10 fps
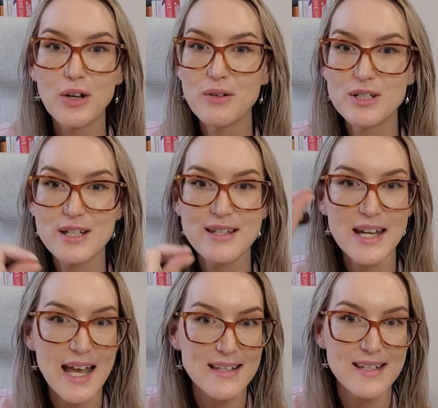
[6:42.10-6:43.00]
just
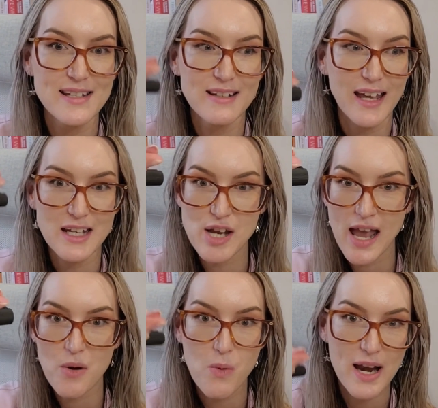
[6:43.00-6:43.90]
test,
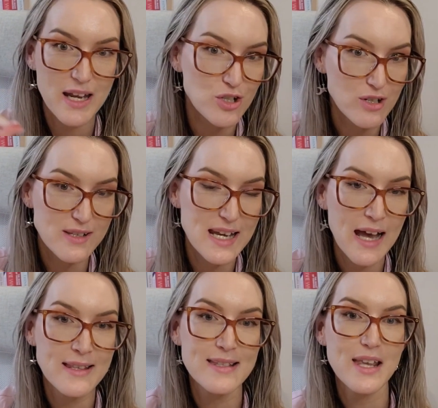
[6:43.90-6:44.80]
take one interest out
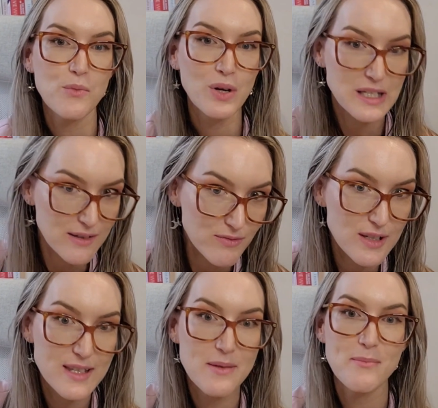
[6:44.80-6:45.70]
and see what
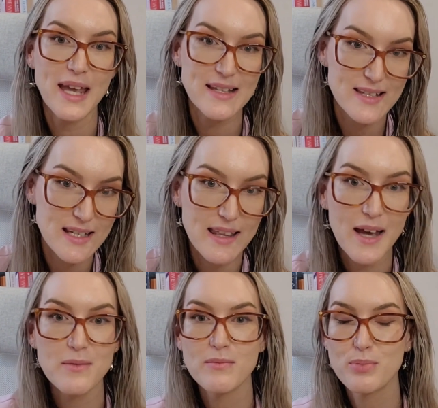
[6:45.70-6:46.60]
difference it makes to that
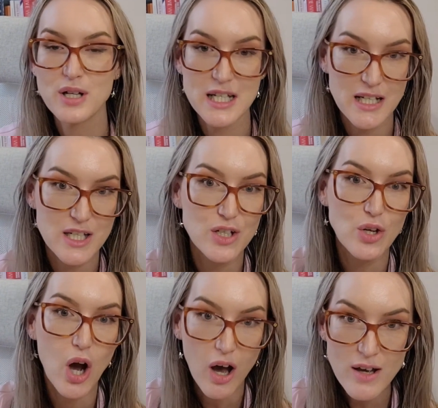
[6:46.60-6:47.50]
predicted
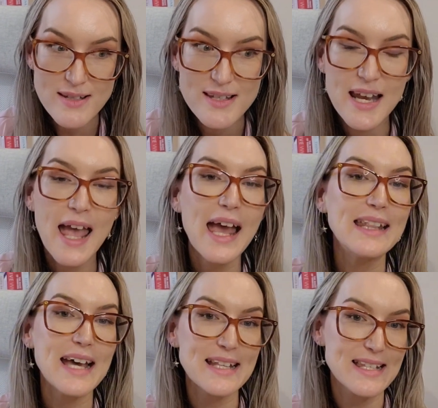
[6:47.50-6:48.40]
cost.
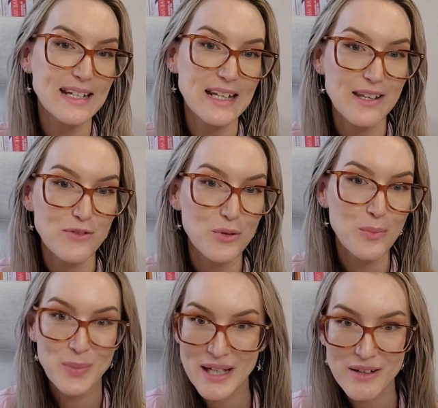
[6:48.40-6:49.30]
That's going to give you a
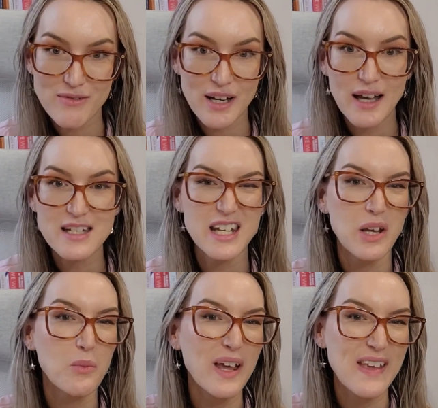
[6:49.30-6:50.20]
bit of an idea
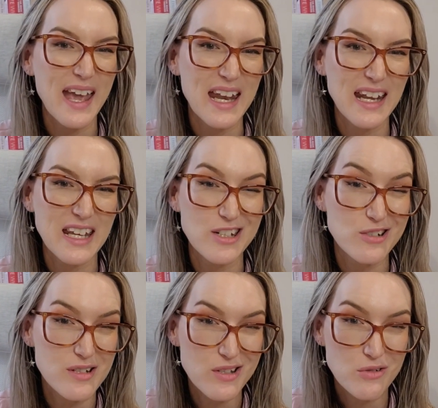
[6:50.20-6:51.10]
whether any
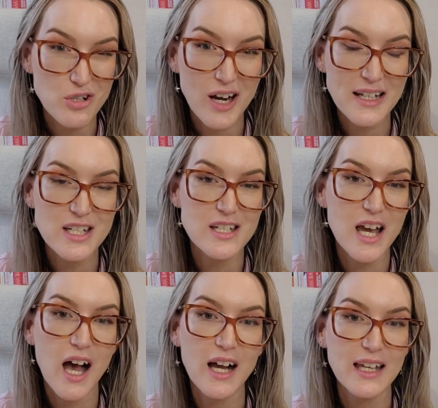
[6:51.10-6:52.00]
interests you're trying to
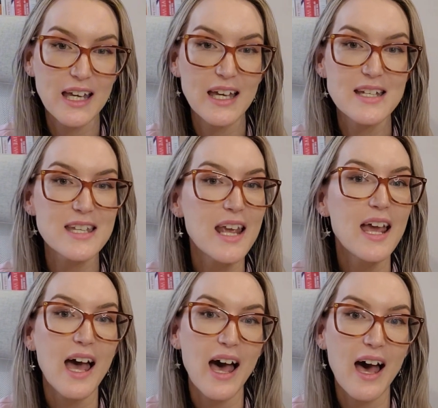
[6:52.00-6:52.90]
target
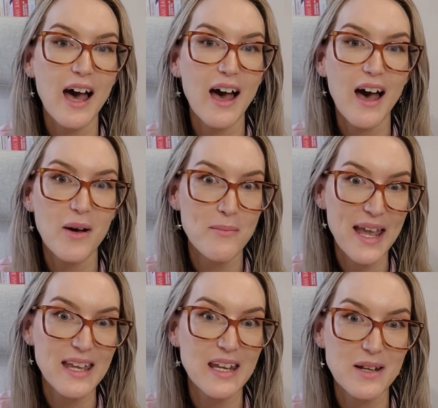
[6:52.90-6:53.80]
are
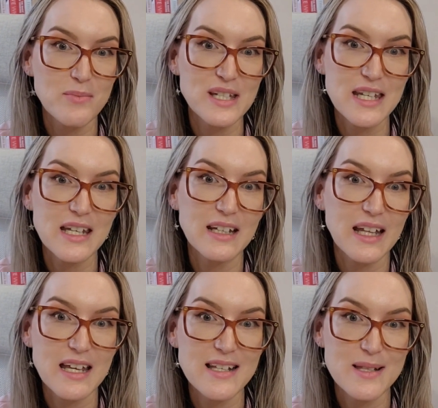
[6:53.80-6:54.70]
making it
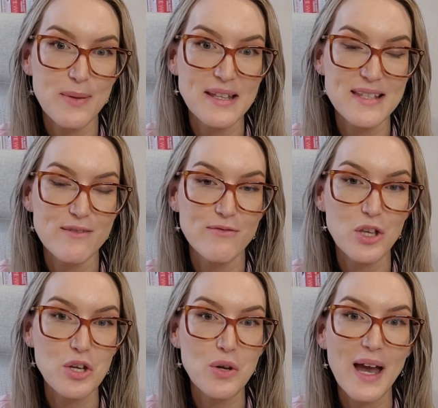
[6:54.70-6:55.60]
particularly expensive for
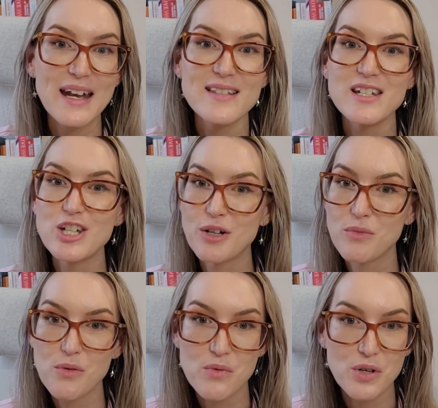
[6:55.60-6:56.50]
you. And as a
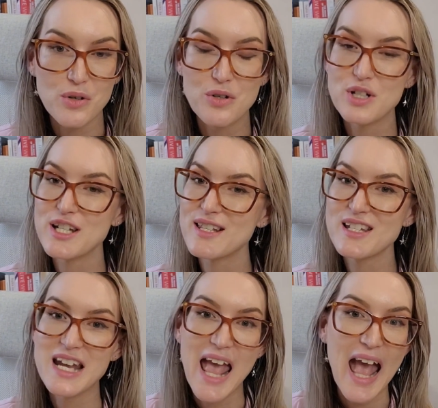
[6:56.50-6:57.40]
general rule, just
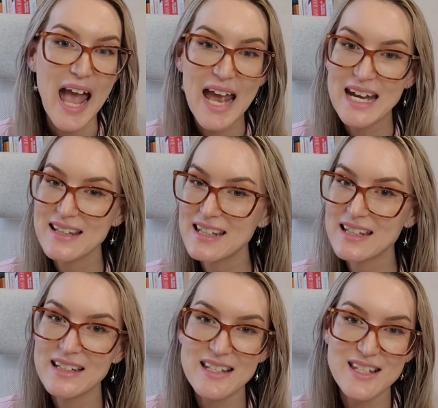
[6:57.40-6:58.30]
anything
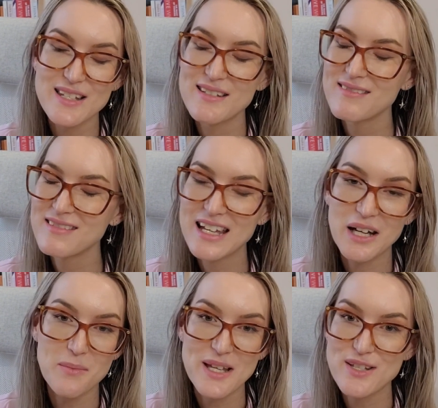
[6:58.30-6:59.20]
that's going to
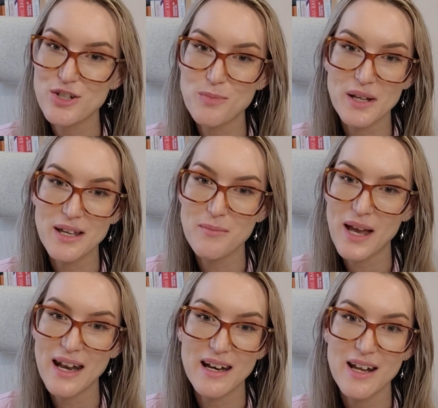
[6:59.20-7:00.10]
be super
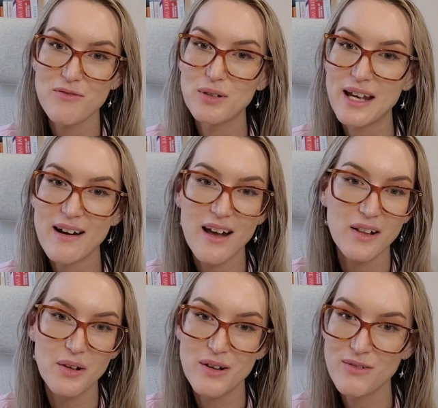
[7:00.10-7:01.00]
competitive or that a
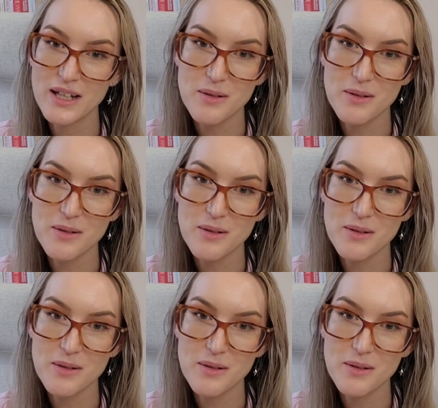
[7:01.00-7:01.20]
lot of other